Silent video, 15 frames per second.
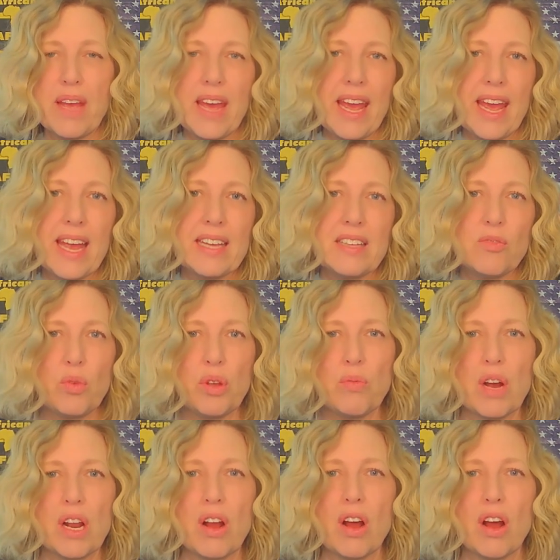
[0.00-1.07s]
and we
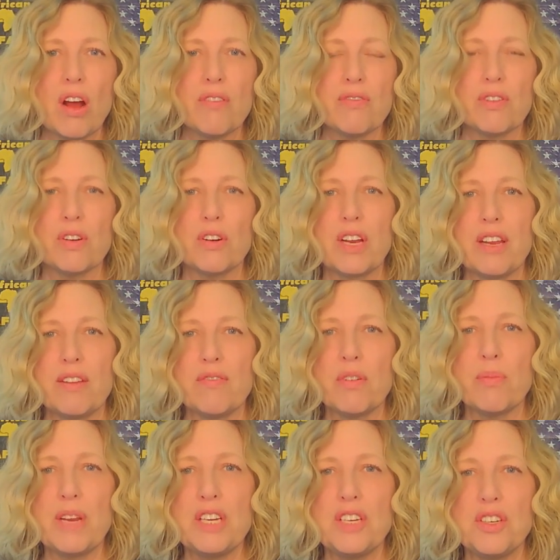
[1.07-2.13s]
want to offer
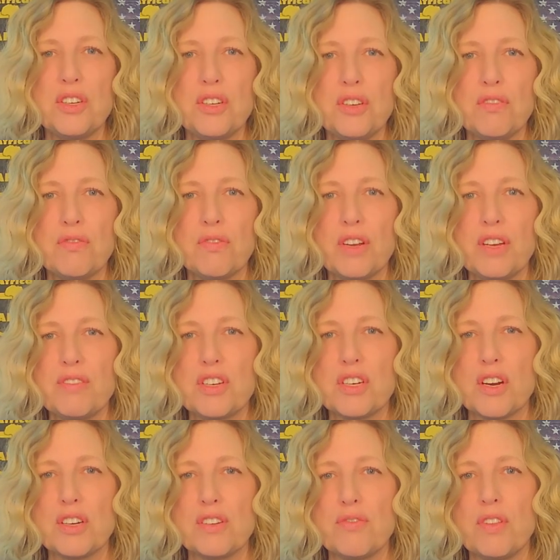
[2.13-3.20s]
information to you free of
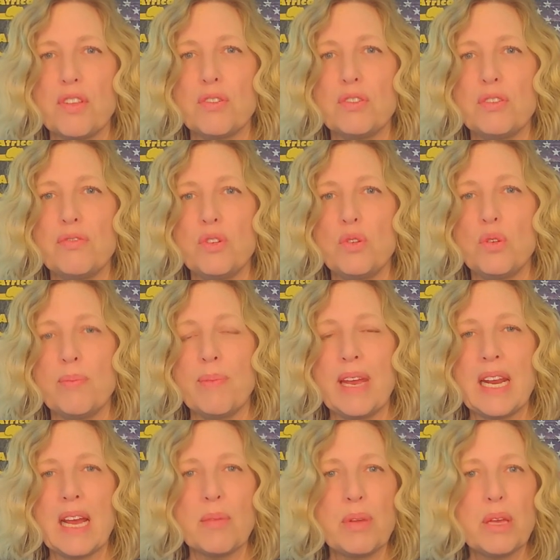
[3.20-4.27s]
charge for those of you who may
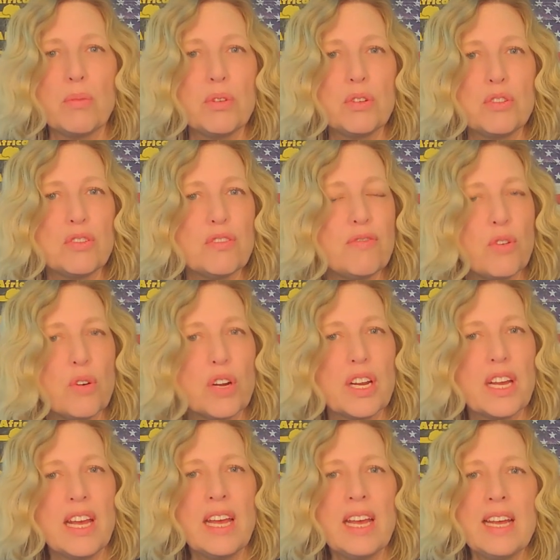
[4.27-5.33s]
not be able to
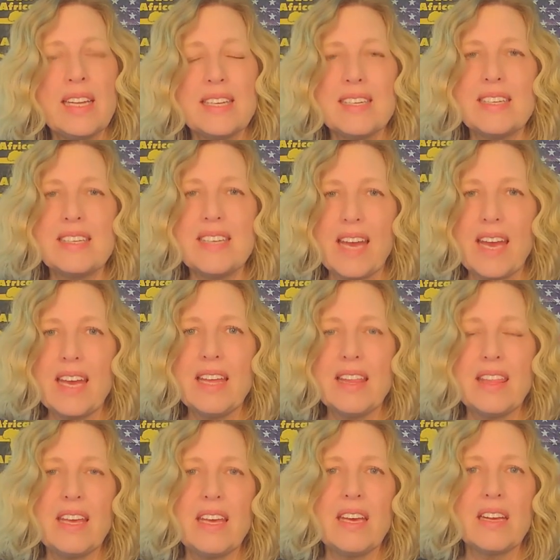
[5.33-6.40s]
afford to take
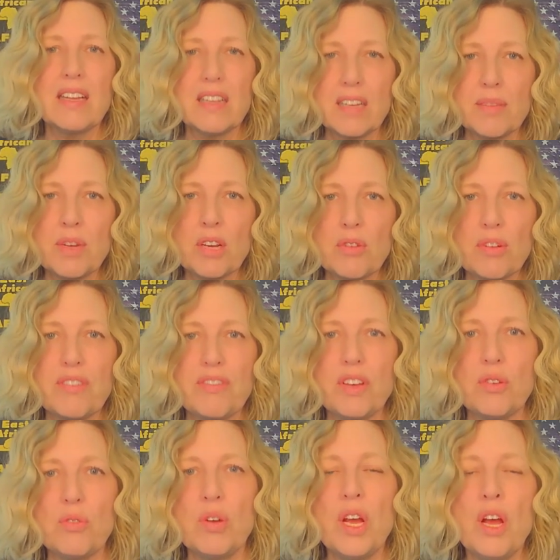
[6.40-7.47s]
the Klimek
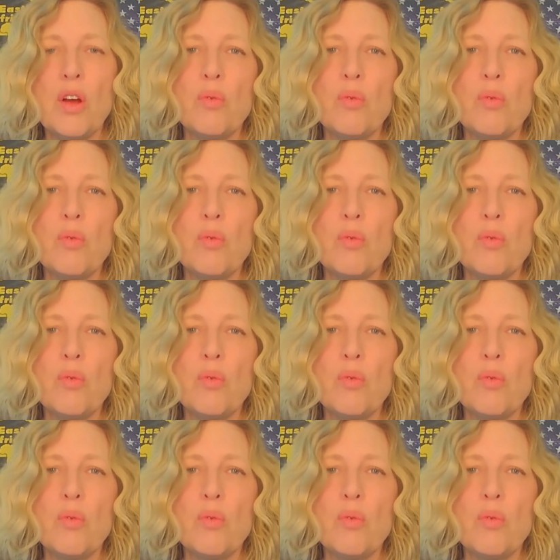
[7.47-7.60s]
review.